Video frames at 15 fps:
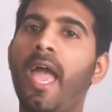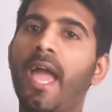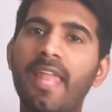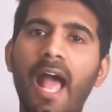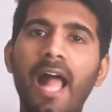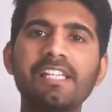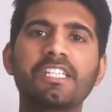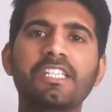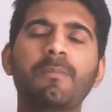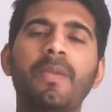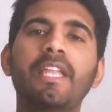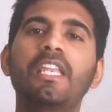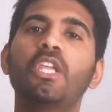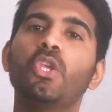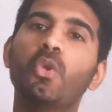And
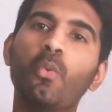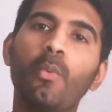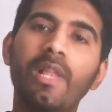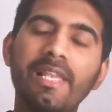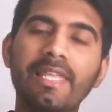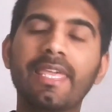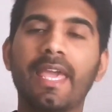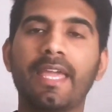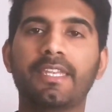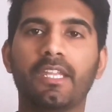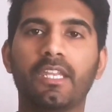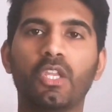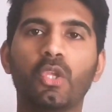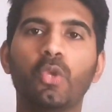ultimately you will get it.